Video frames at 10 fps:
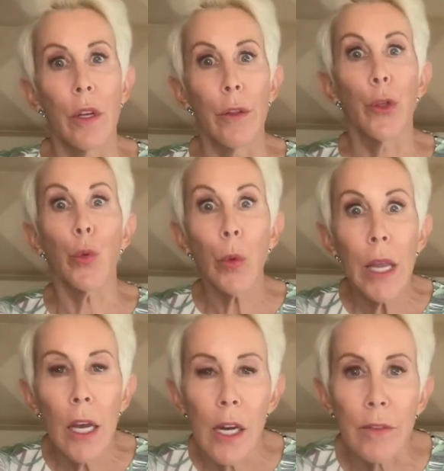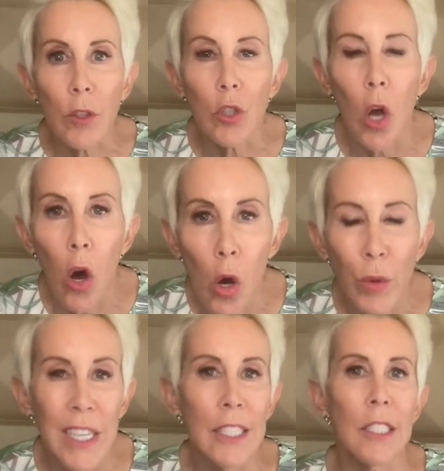3 offers, all
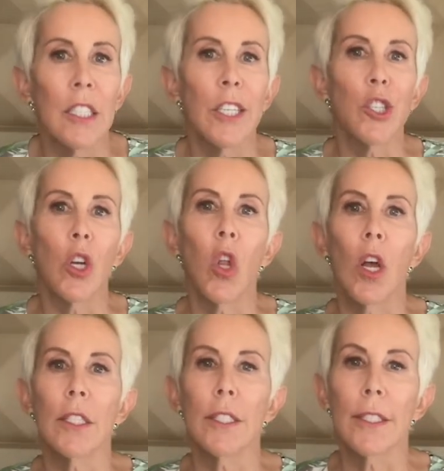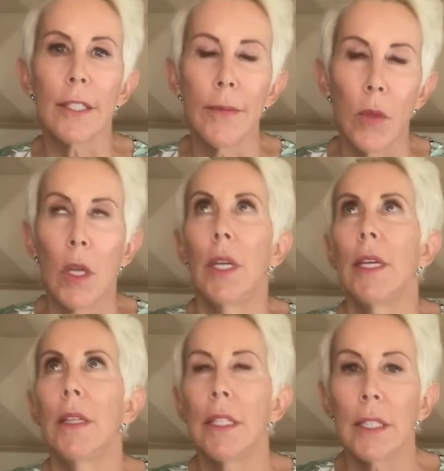with escalation clauses.
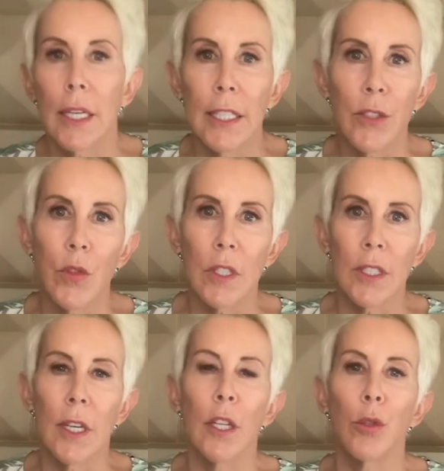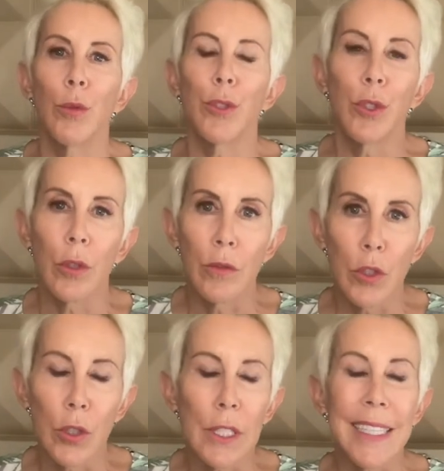In this case, for the seller, it was so
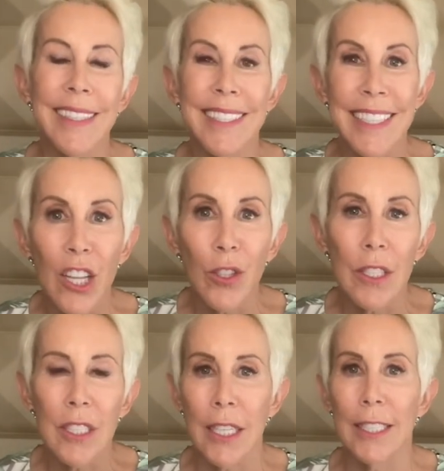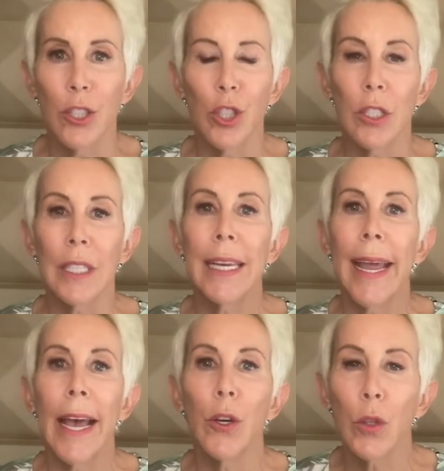confusing. The seller decided just to
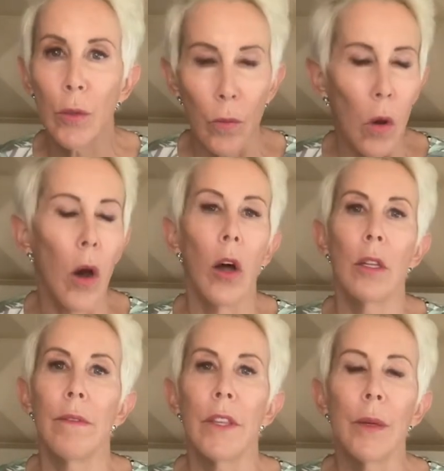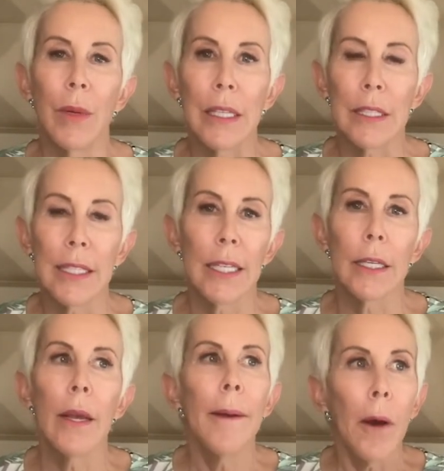counter all of them and
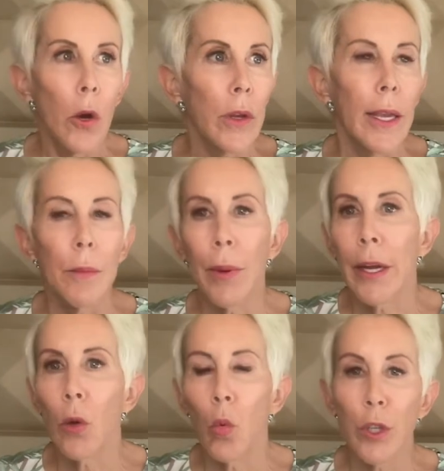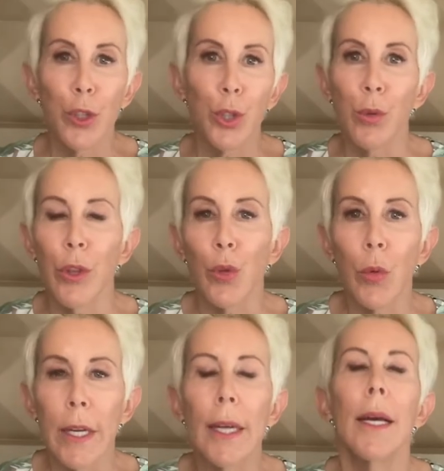said, okay, buyer 1, 2, and
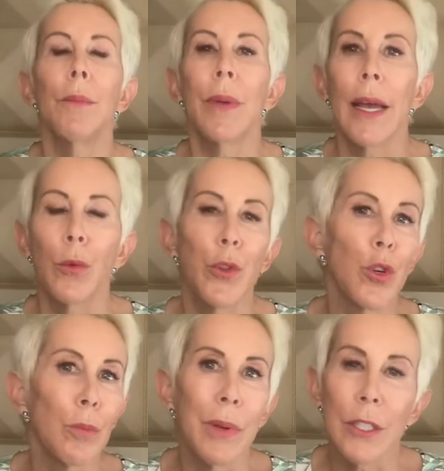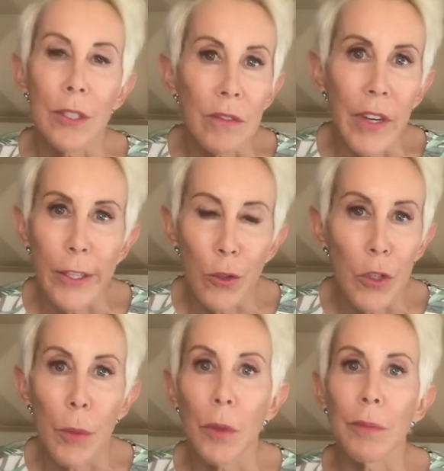3, come back with your best and final
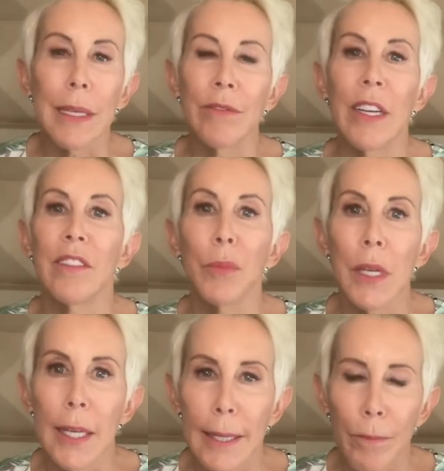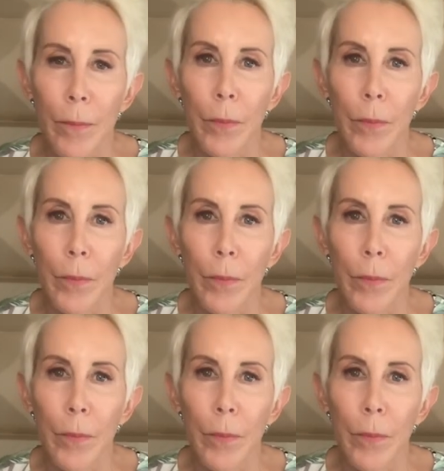number by 5 p.m.